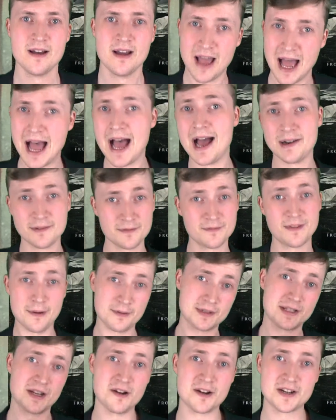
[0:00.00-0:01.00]
And that
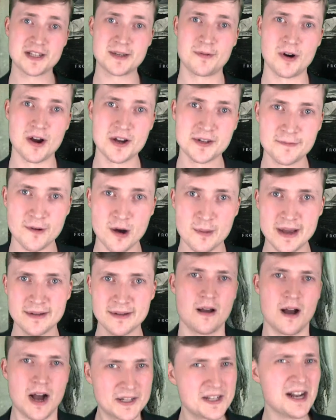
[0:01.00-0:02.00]
was a nice surprise for me.
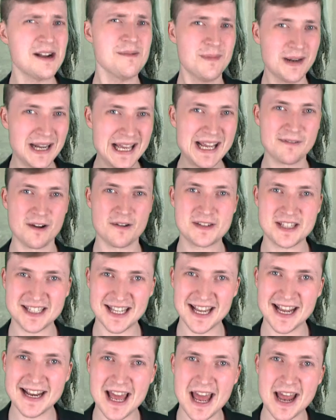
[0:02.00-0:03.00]
I don't believe I've
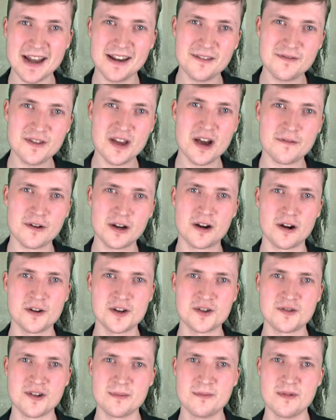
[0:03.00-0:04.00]
seen any of the other
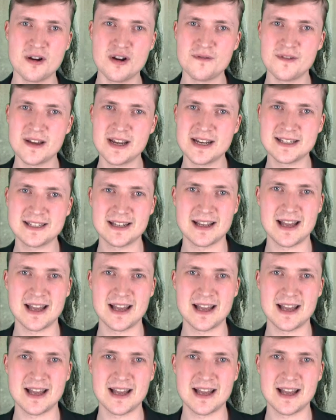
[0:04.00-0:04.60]
Conjuring movies,